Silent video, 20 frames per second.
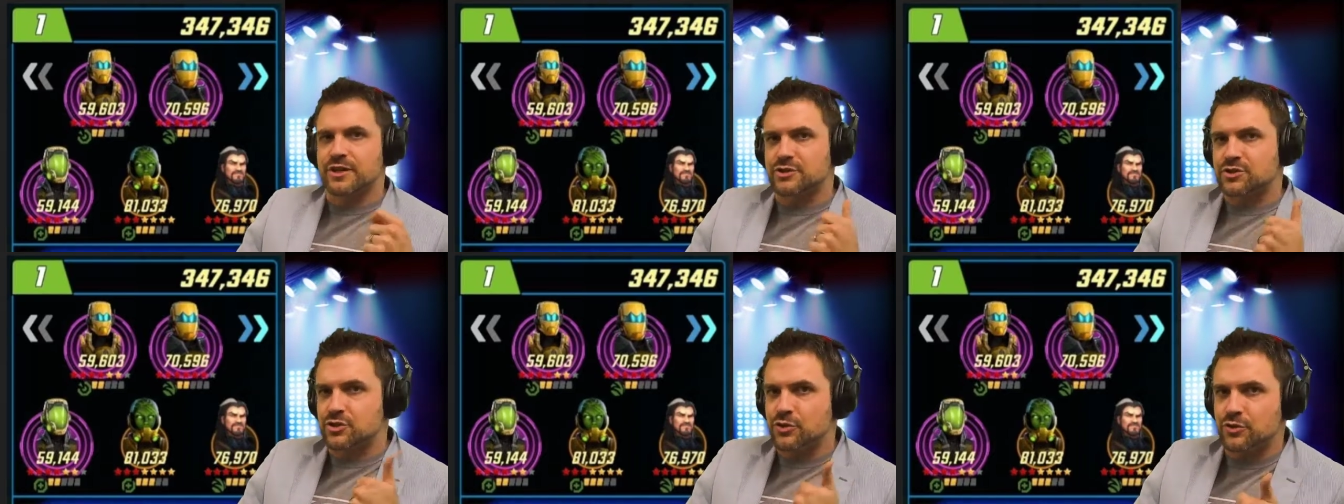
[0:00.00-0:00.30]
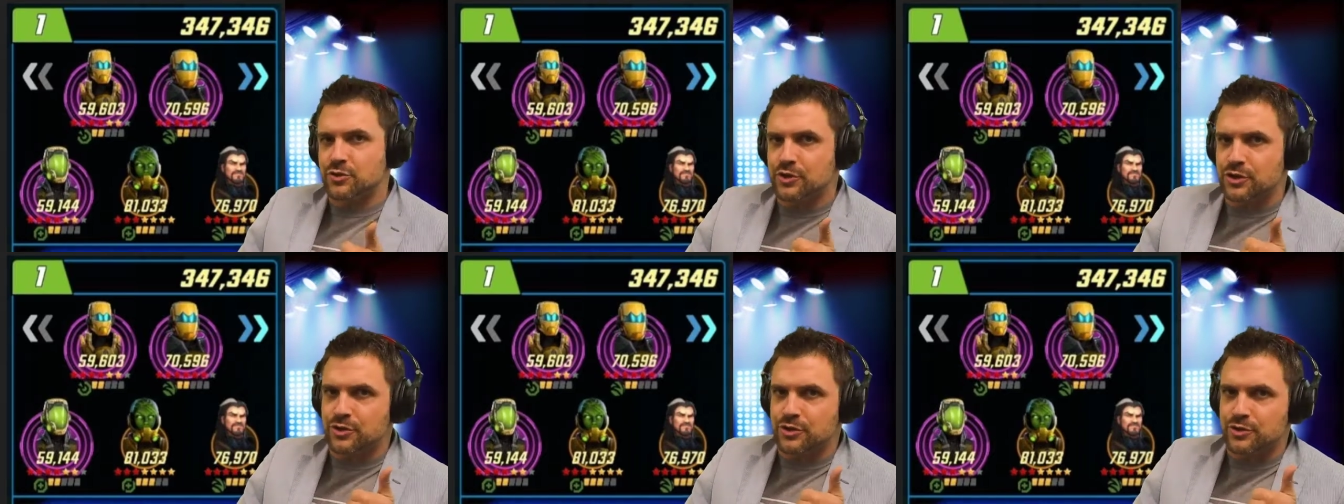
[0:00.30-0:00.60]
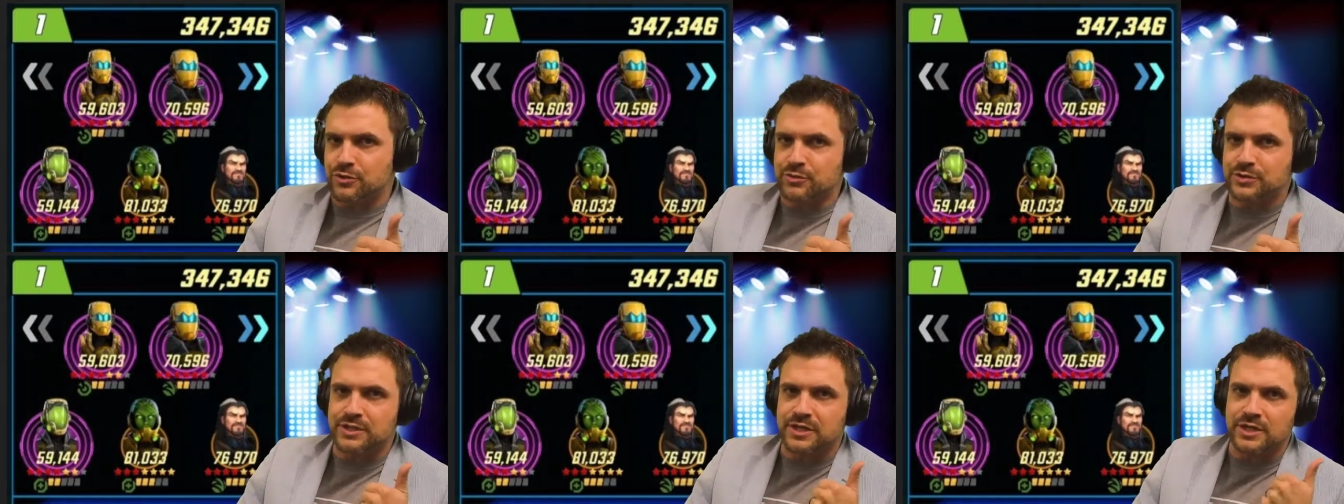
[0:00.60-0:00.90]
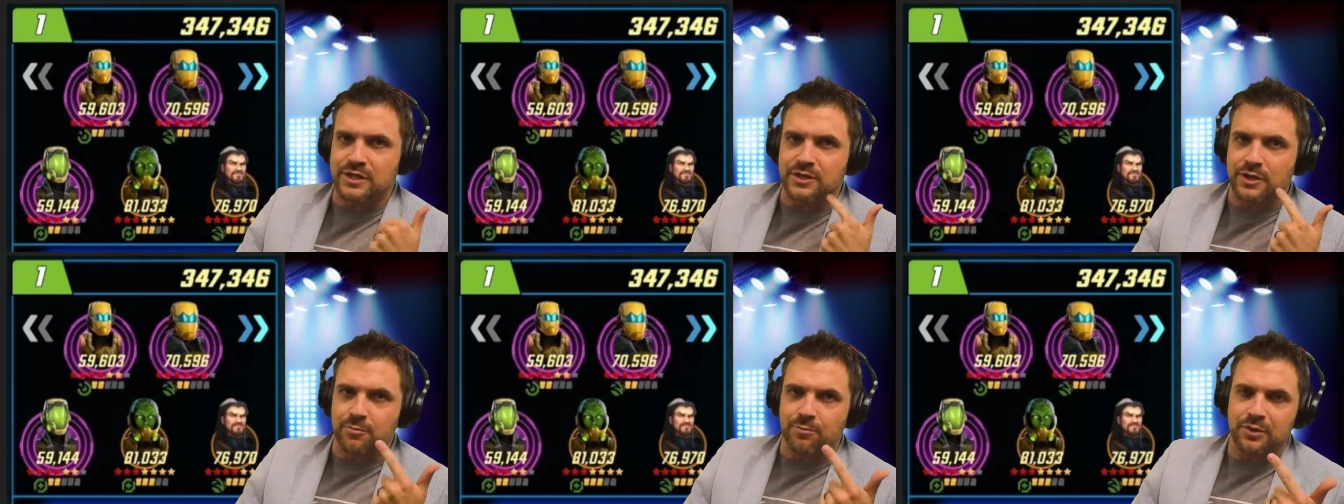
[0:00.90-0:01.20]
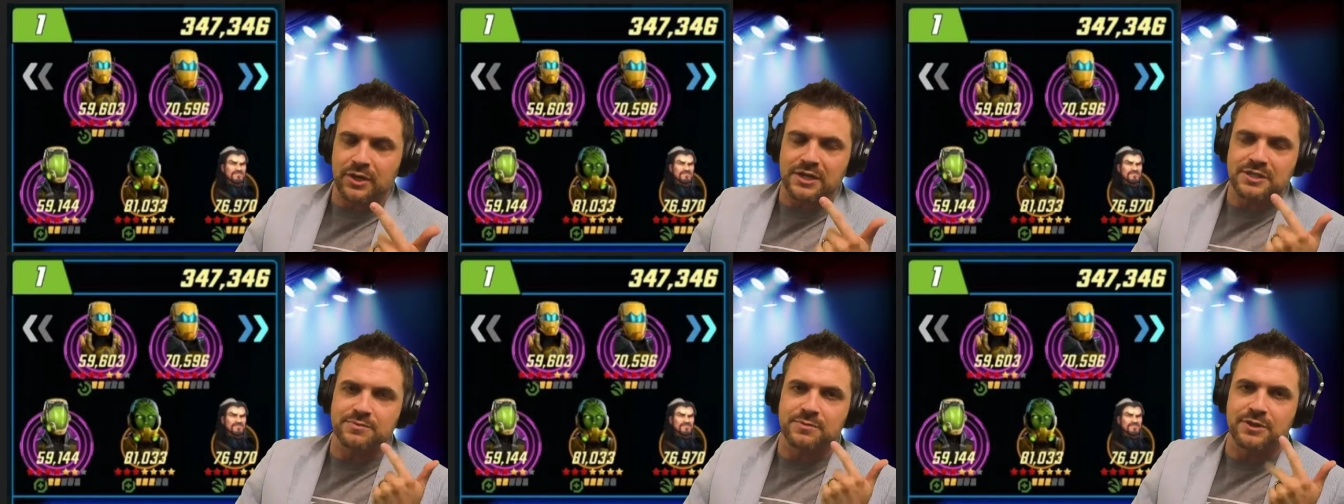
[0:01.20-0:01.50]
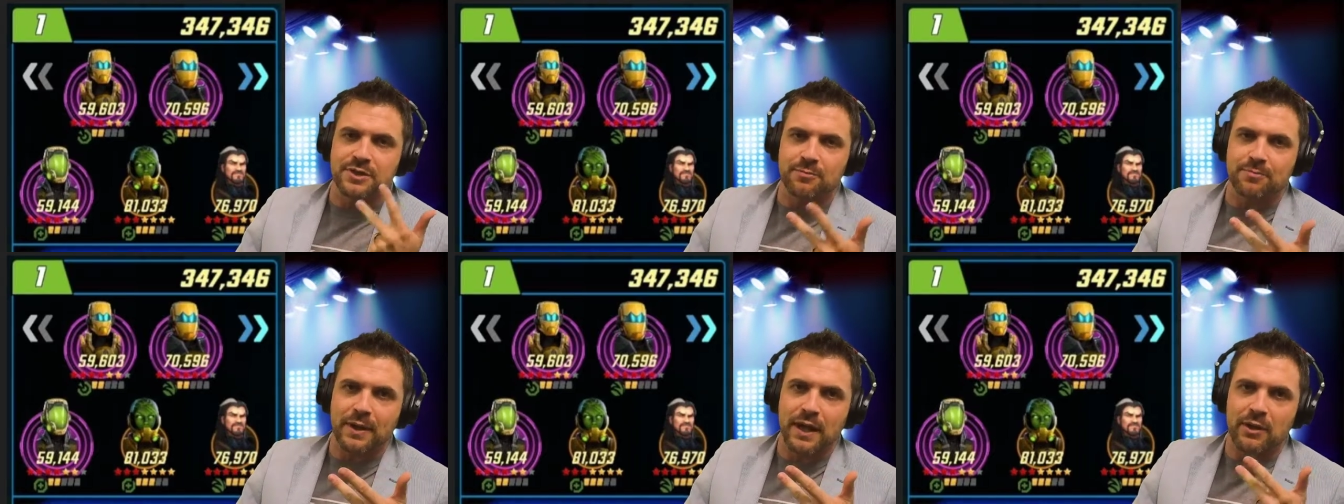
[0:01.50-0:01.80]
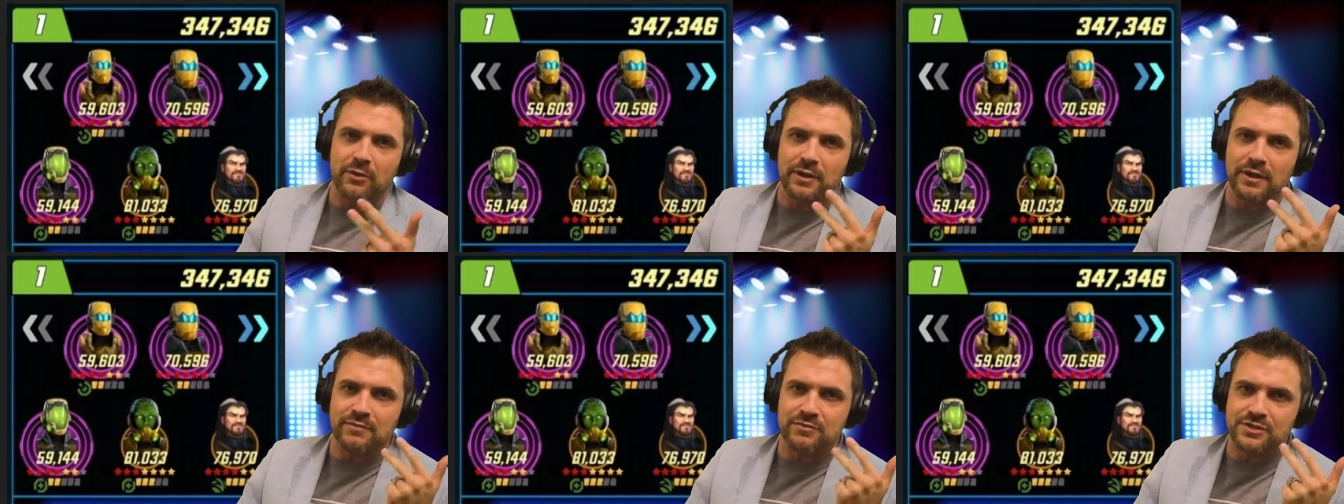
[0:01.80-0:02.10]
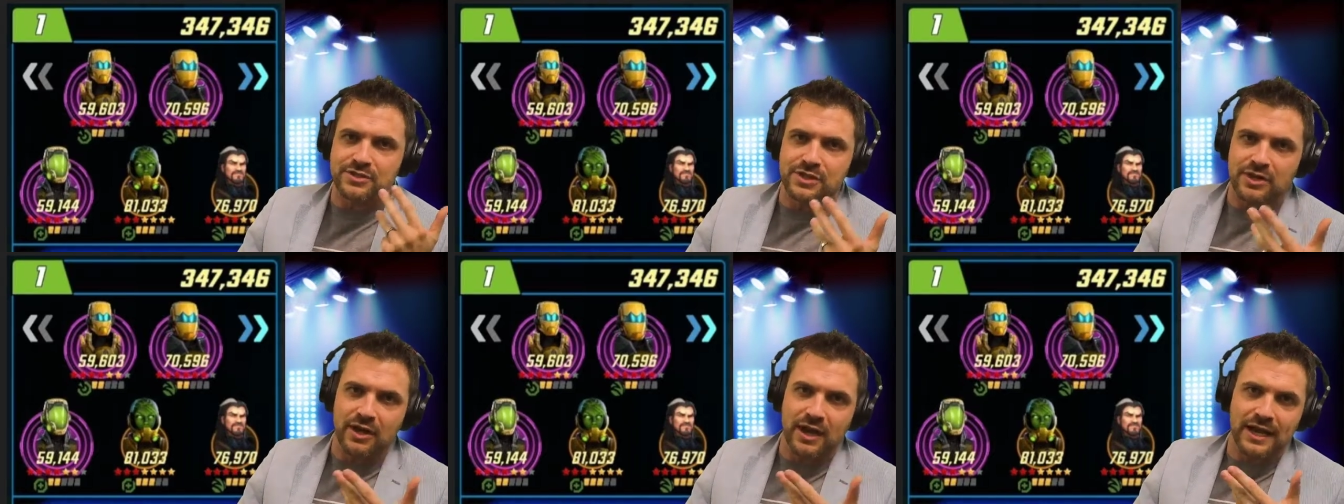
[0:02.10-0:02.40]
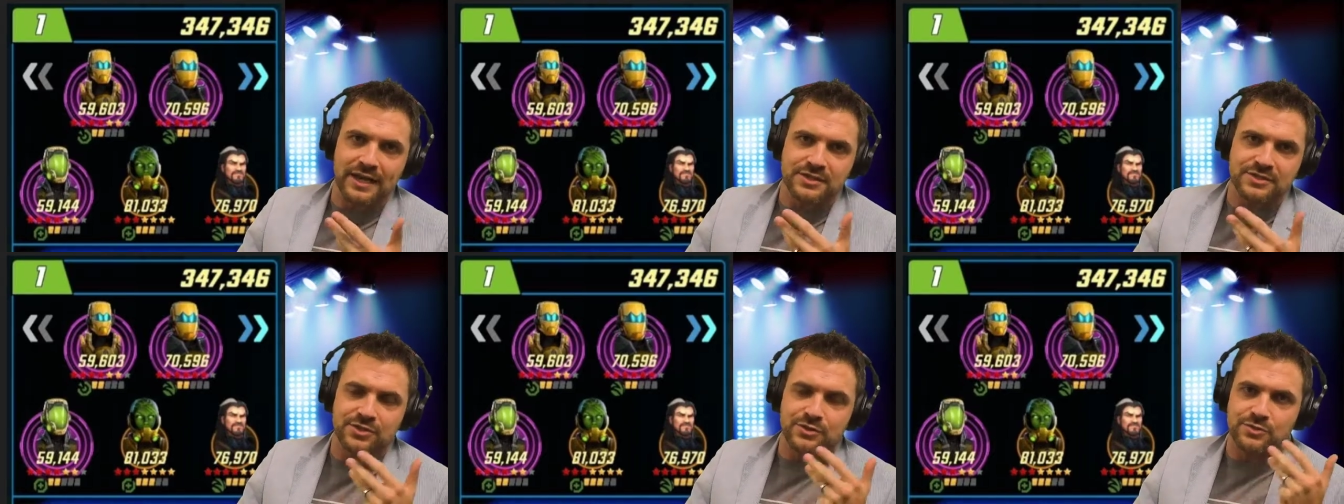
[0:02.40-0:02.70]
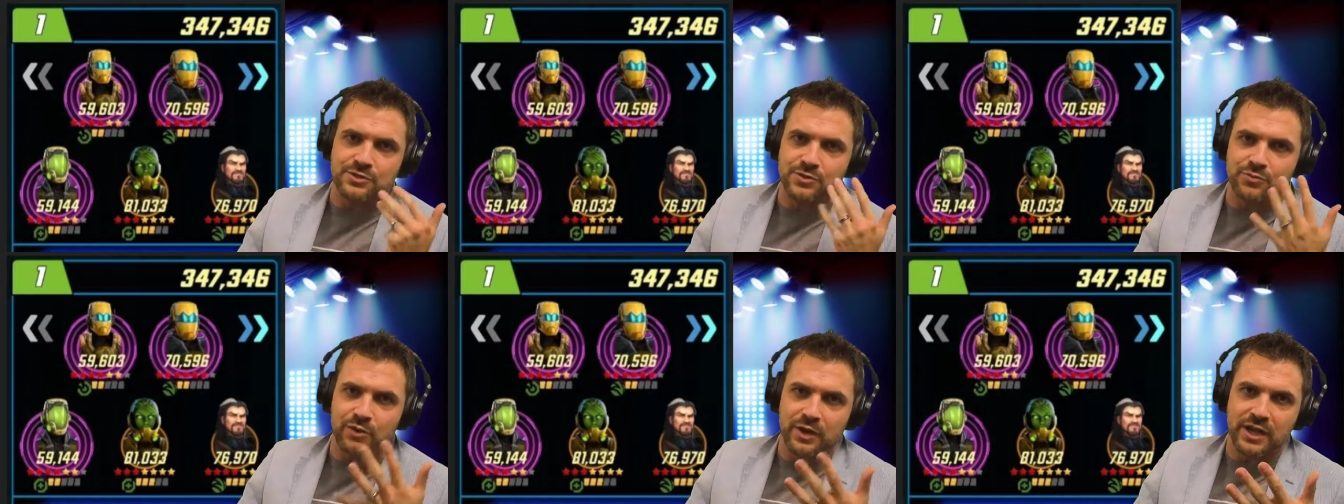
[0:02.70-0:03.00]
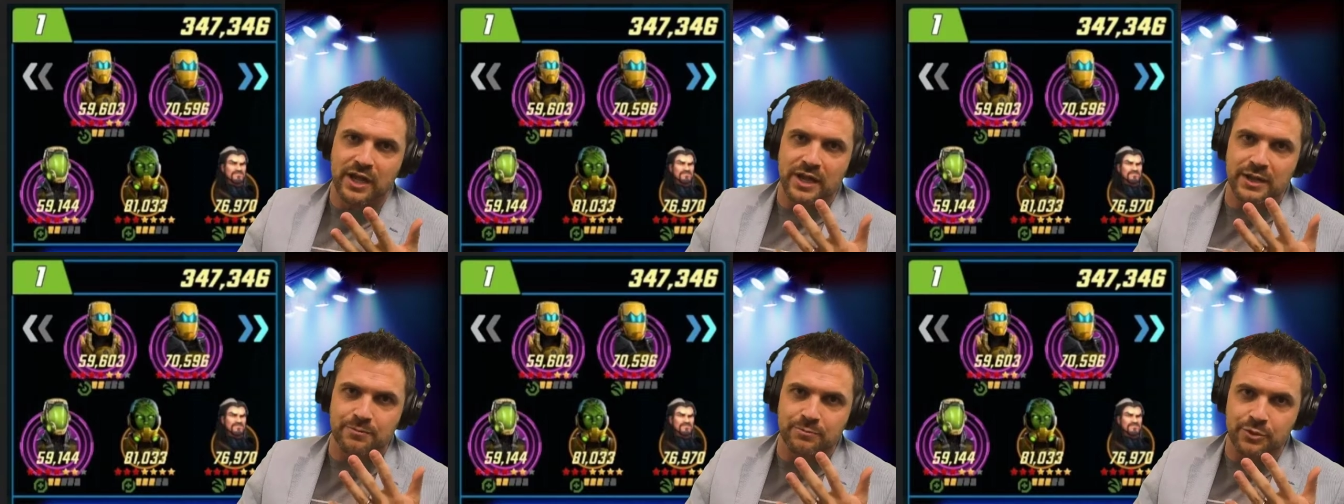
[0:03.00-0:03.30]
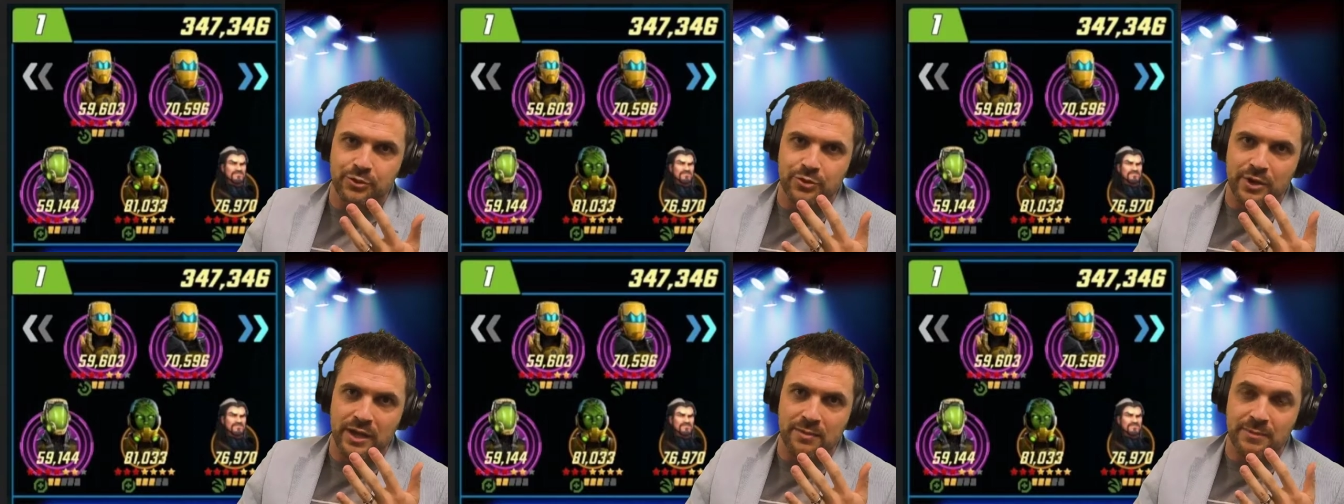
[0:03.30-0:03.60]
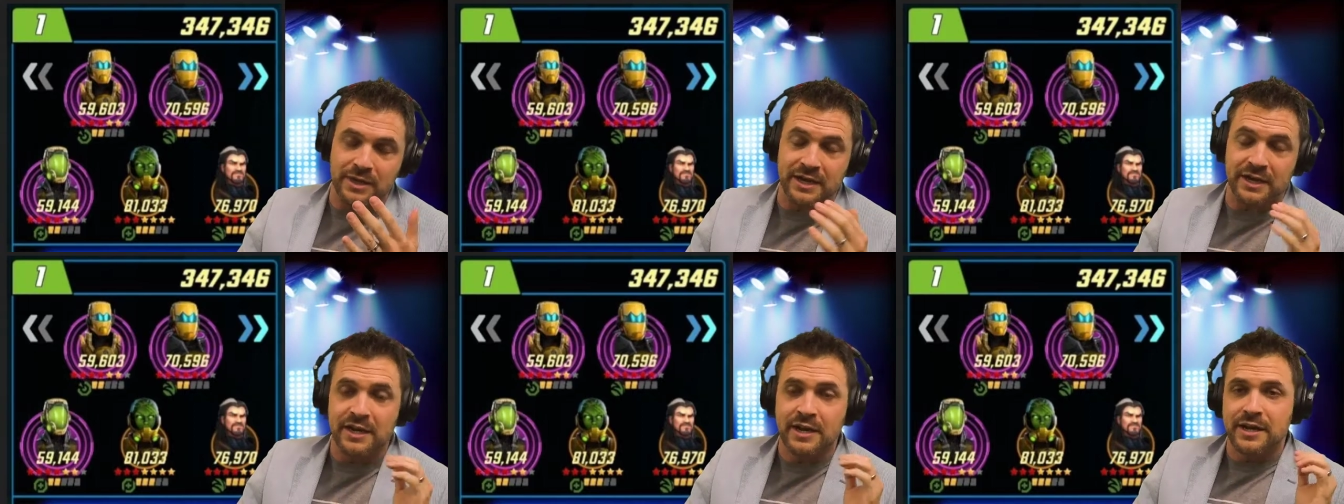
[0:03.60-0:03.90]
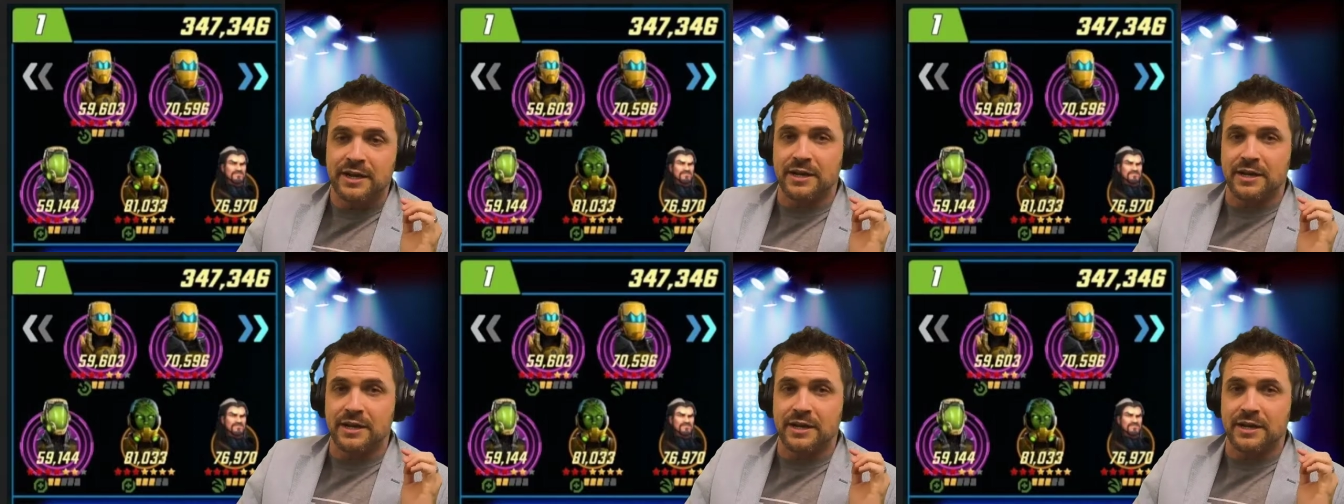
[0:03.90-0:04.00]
It's who you're using, their placement, their power levels, their ISOs, and what kind of mood I'm in.